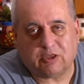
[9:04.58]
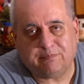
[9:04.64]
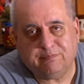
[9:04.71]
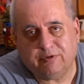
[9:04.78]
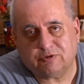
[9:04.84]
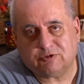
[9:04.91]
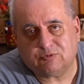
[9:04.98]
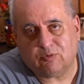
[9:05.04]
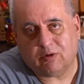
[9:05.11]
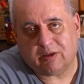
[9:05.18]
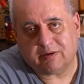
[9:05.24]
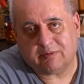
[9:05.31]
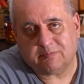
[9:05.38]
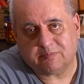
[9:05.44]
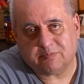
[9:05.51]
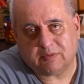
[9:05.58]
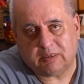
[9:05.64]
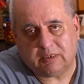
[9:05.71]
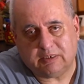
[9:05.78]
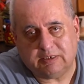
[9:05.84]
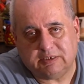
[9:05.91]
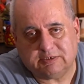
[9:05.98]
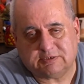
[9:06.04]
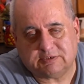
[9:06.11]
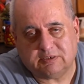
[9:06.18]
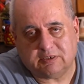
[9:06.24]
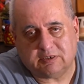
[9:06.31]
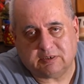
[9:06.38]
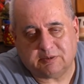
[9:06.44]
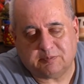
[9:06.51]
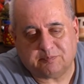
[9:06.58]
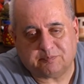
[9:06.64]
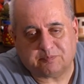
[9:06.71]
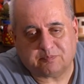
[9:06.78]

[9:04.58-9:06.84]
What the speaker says: obvious one is the